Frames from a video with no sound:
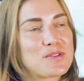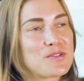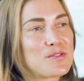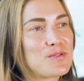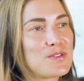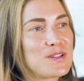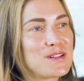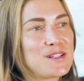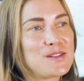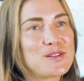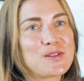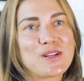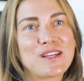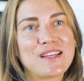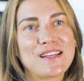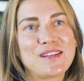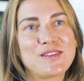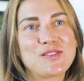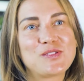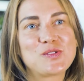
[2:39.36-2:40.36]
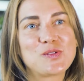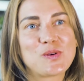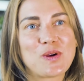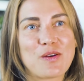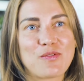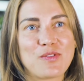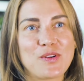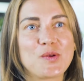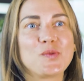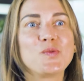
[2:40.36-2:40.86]
We're really looking into
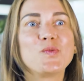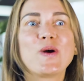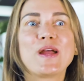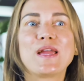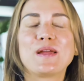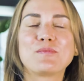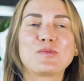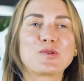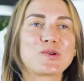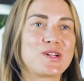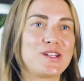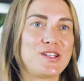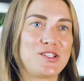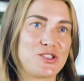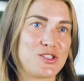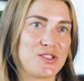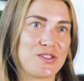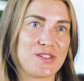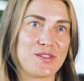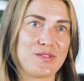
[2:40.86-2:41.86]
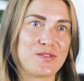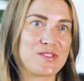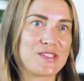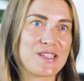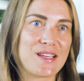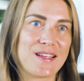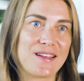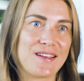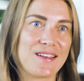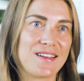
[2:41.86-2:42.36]
having way more initiatives
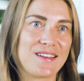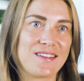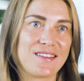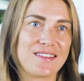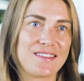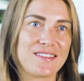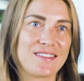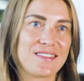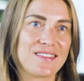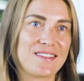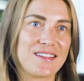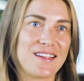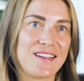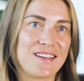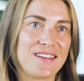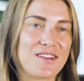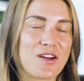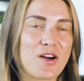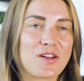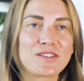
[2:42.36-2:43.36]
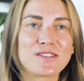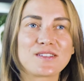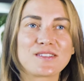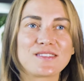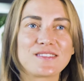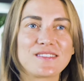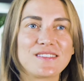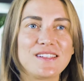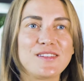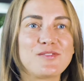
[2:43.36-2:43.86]
and, uh, and other
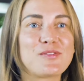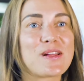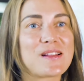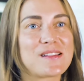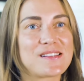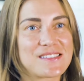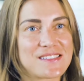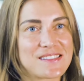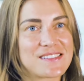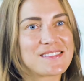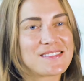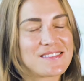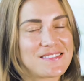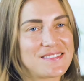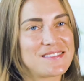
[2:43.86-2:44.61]
events